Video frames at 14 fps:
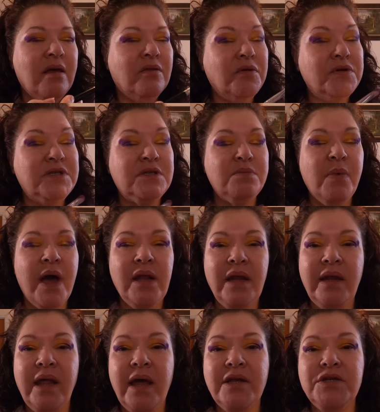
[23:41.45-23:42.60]
They're
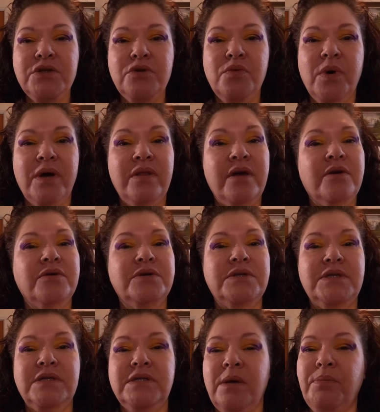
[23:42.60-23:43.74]
smiling at you while they are
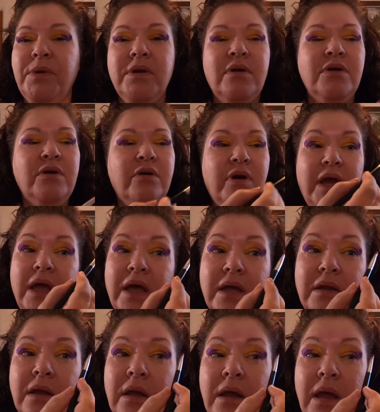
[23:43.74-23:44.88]
stepping on your
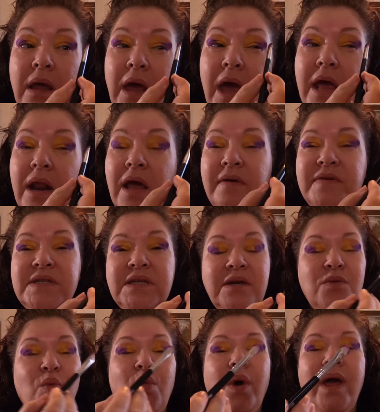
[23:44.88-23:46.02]
head. And I've
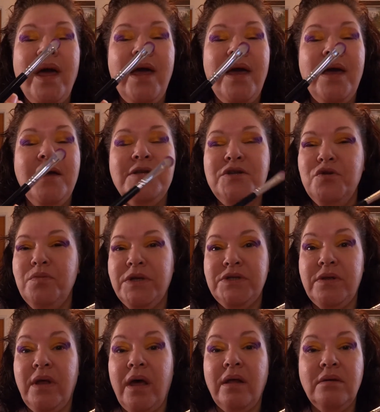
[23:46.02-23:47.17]
seen way too
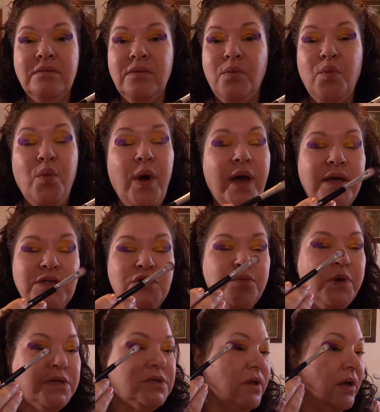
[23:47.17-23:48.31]
much of that. Way too
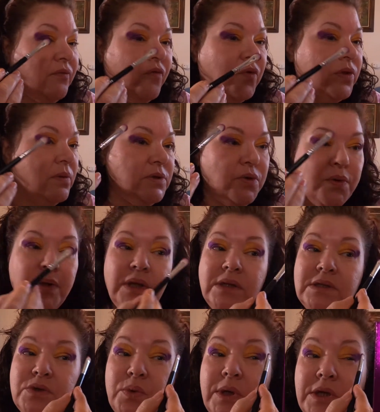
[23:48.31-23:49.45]
much of that for them doing
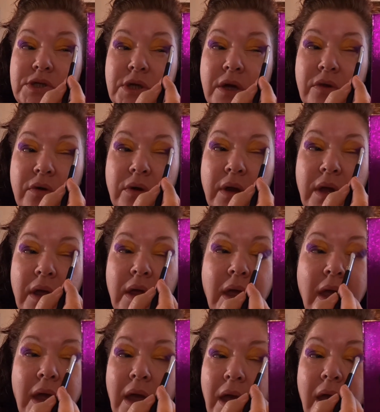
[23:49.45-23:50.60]
it to each other.
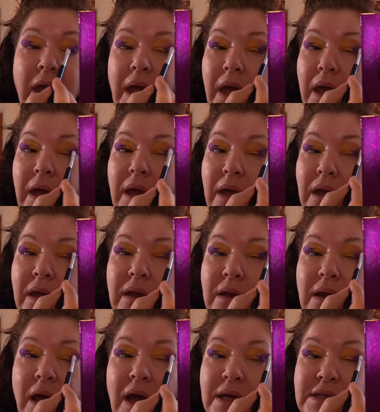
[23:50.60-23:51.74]

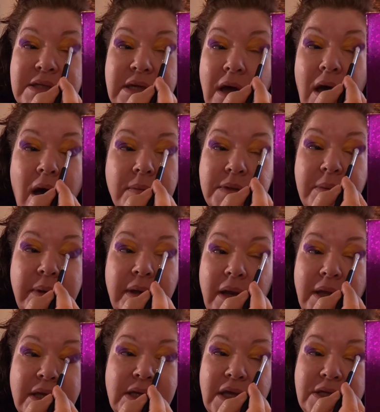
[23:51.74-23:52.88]
And I stopped. I mean,
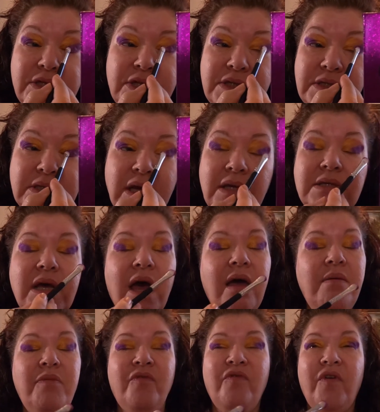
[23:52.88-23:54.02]
it just, because I